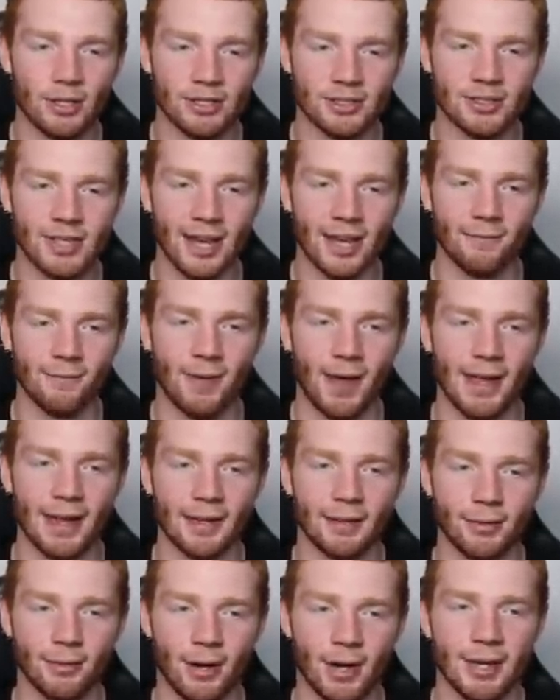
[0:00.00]
Just take a
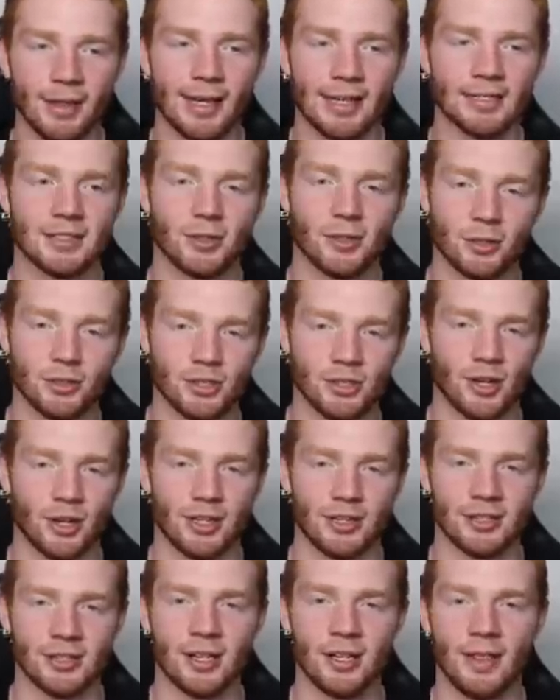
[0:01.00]
fading three? That's a good shot,
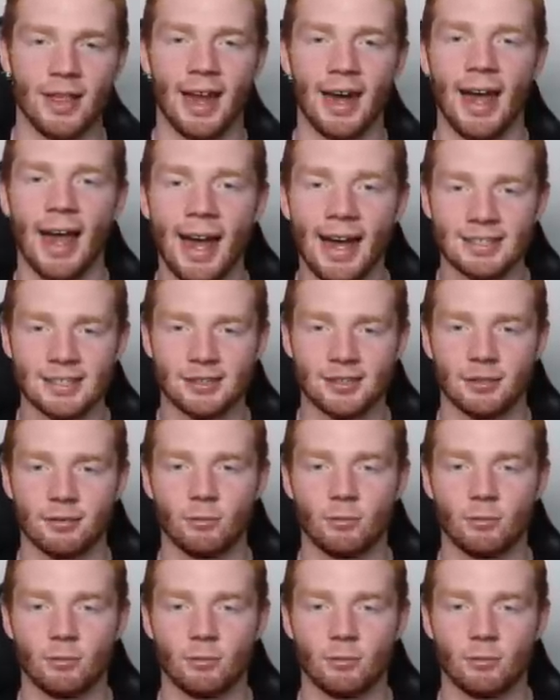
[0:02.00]
isn't it? It has to...